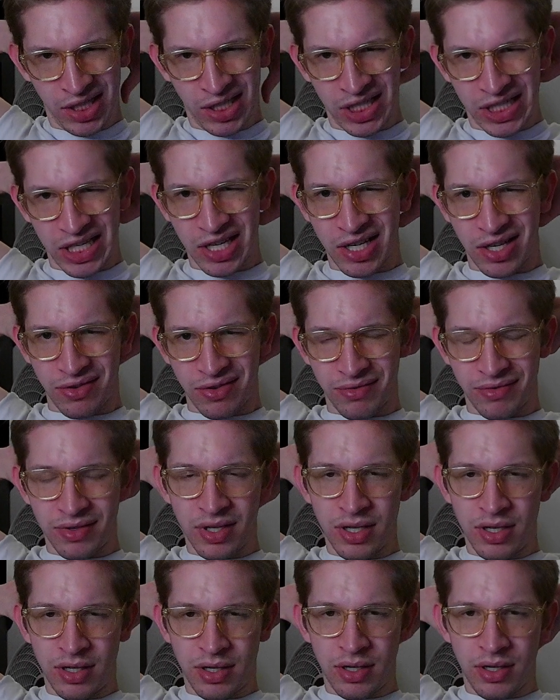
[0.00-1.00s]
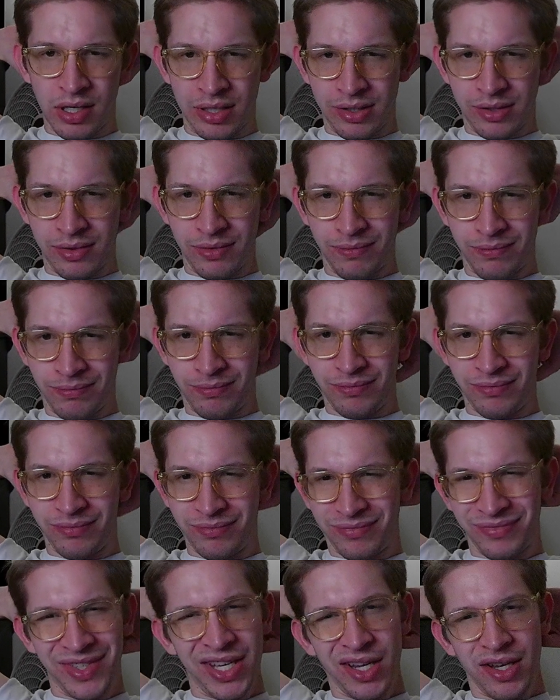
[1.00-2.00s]
I don't know.
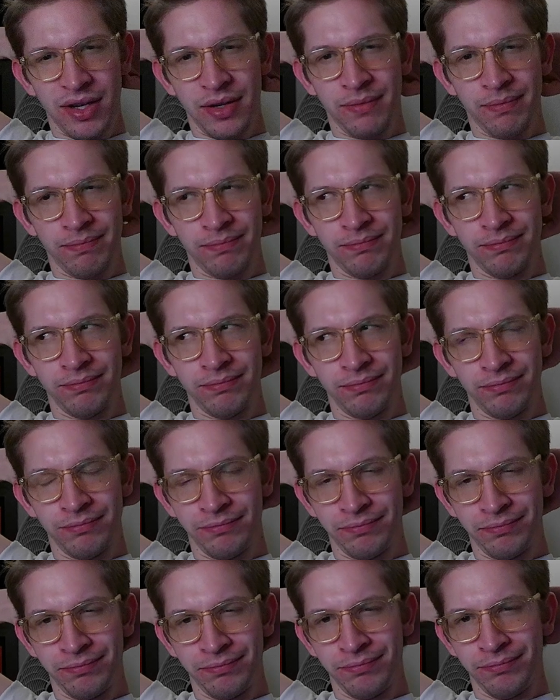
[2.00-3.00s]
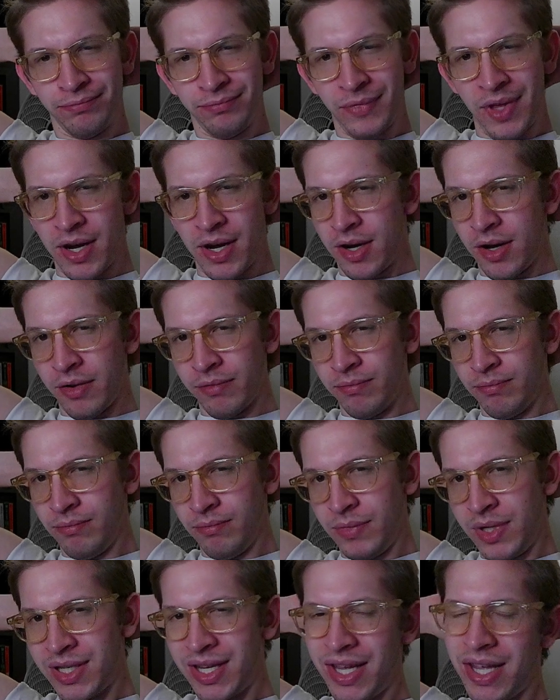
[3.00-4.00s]
Yeah, I don't know.
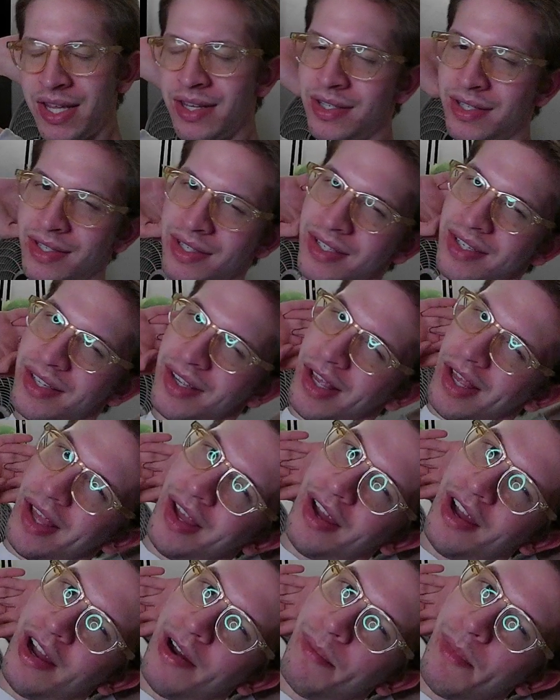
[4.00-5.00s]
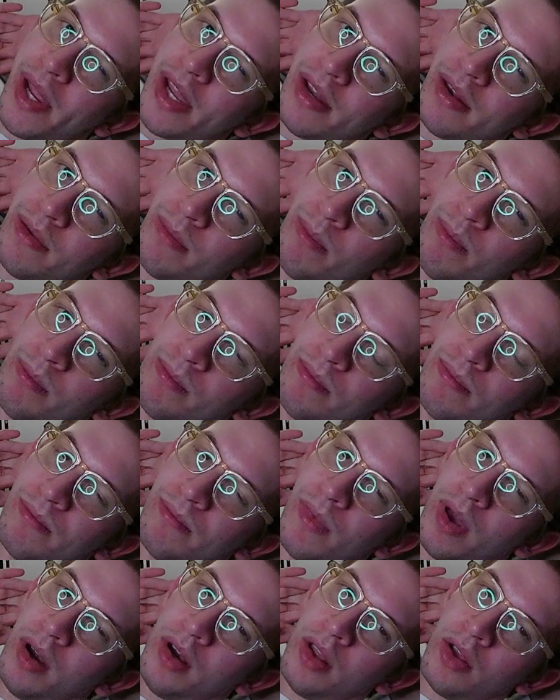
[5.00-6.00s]
Because I guess, oh man,
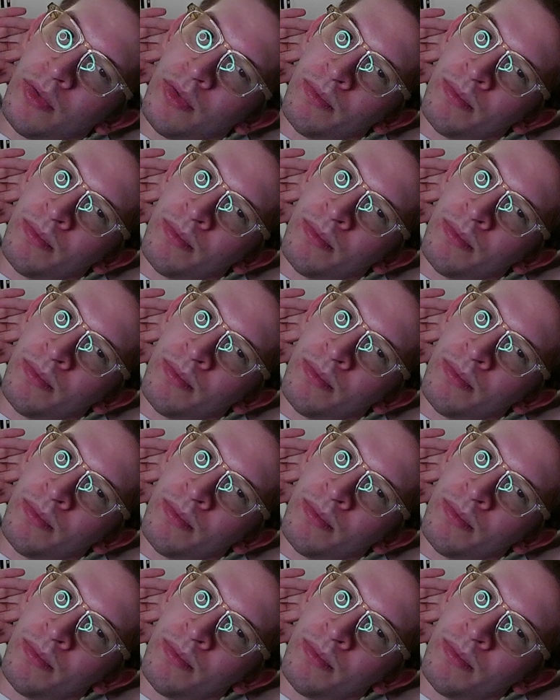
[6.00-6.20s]
I don't know.